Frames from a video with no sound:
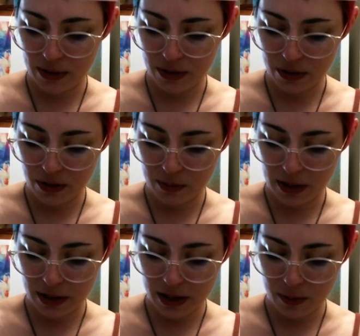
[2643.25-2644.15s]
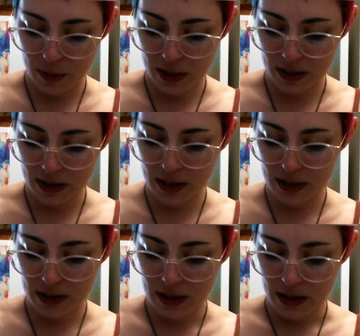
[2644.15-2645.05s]
turmeric because
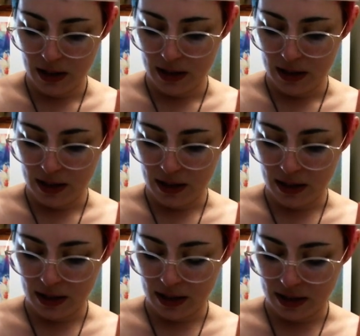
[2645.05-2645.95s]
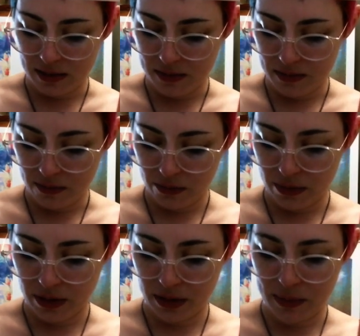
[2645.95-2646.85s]
it can
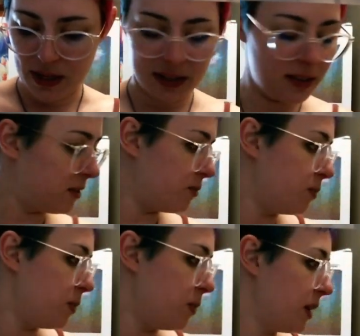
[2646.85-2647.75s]
really make stuff bitter.